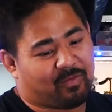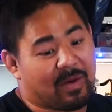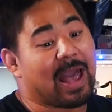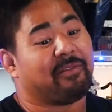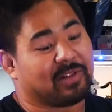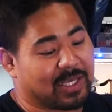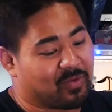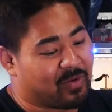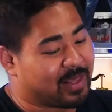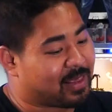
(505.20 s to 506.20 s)
heavily
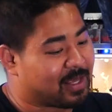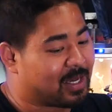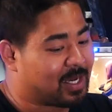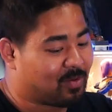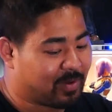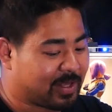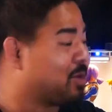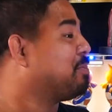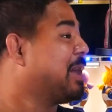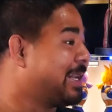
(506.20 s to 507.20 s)
with her
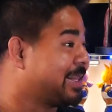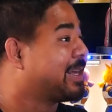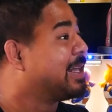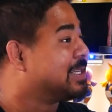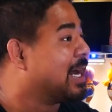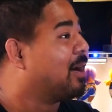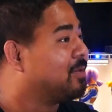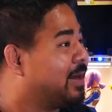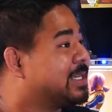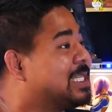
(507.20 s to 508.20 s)
plan to get the kids out.
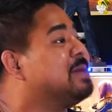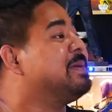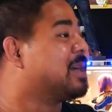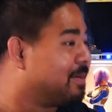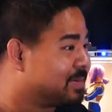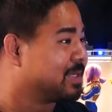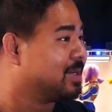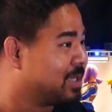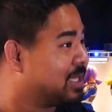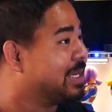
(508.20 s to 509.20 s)
Like she becomes the
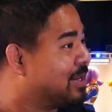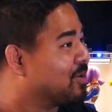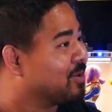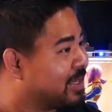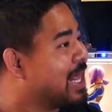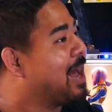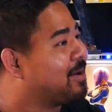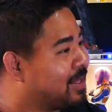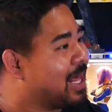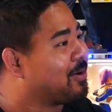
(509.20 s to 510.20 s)
leader in that
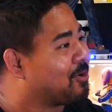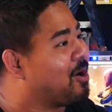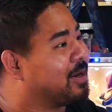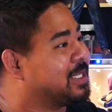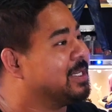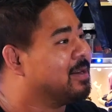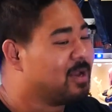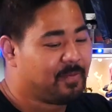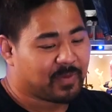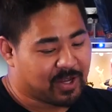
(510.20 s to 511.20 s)
regard. She
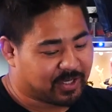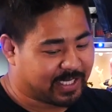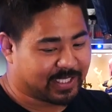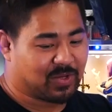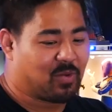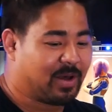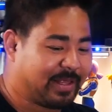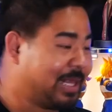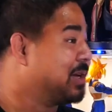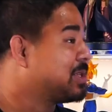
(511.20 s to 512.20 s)
she's the one
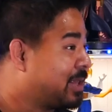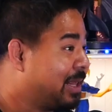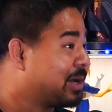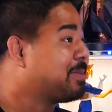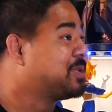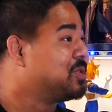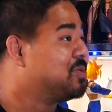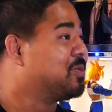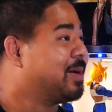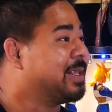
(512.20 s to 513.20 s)
they look up
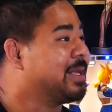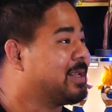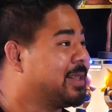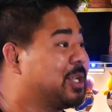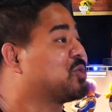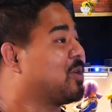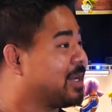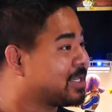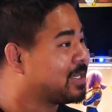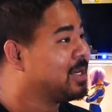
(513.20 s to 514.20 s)
to, the one that they
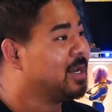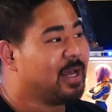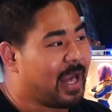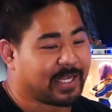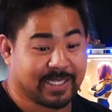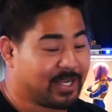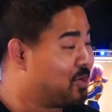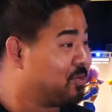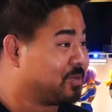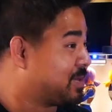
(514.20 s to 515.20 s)
trust, and she
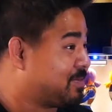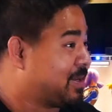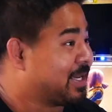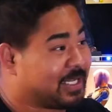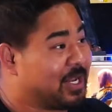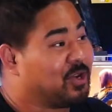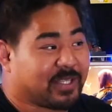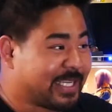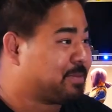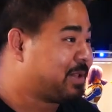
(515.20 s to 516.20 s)
knows
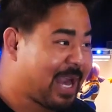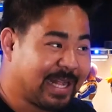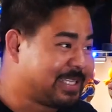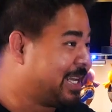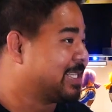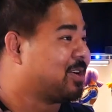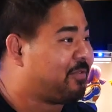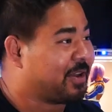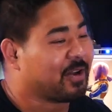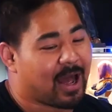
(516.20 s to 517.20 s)
she has a plan, she has it all
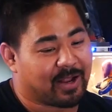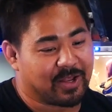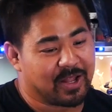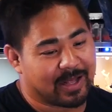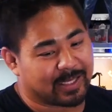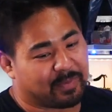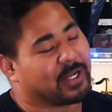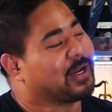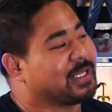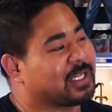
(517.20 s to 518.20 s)
figured out, and that's a big
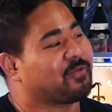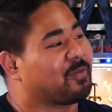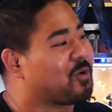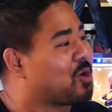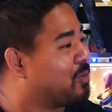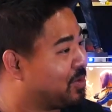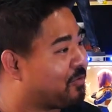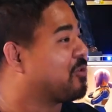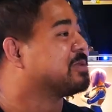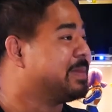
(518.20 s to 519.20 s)
transition from her when you
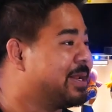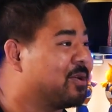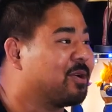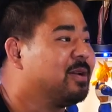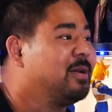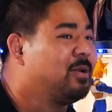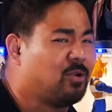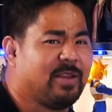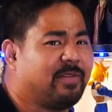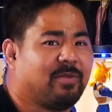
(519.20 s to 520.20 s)
first meet her, or
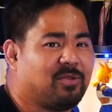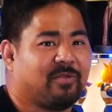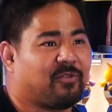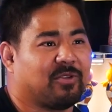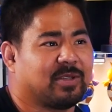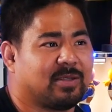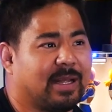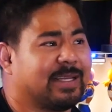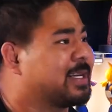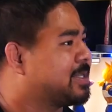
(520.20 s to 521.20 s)
even through the first
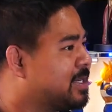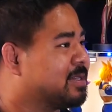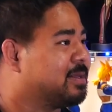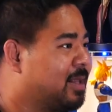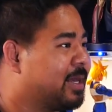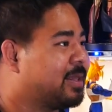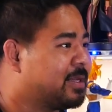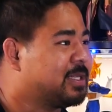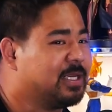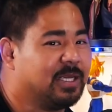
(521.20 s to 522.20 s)
and second season, like that
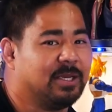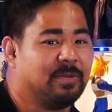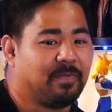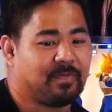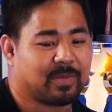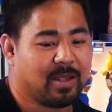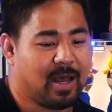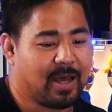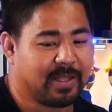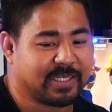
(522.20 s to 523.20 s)
she
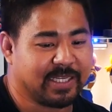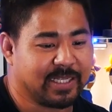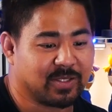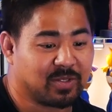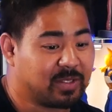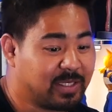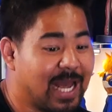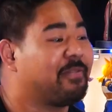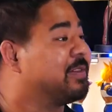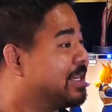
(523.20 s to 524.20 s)
is
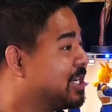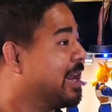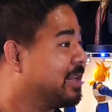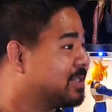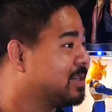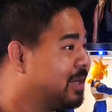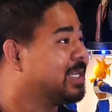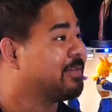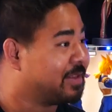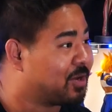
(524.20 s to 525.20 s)
definitely changed,
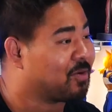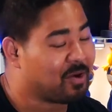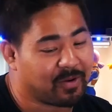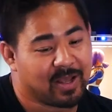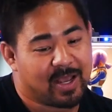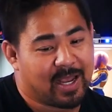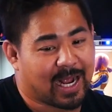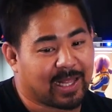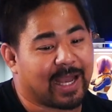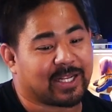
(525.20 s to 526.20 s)
definitely grown. And I
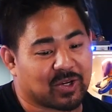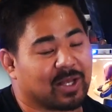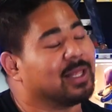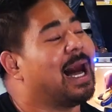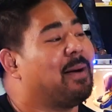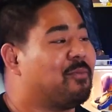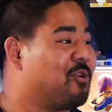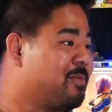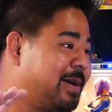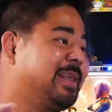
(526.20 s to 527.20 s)
liked her a lot
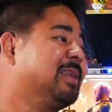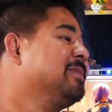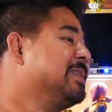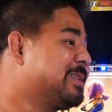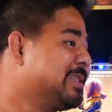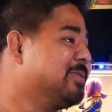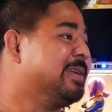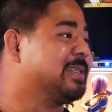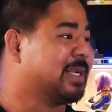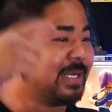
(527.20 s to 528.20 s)
more by the end of this
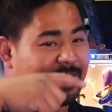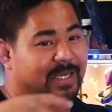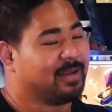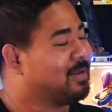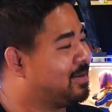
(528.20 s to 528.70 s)
series than I did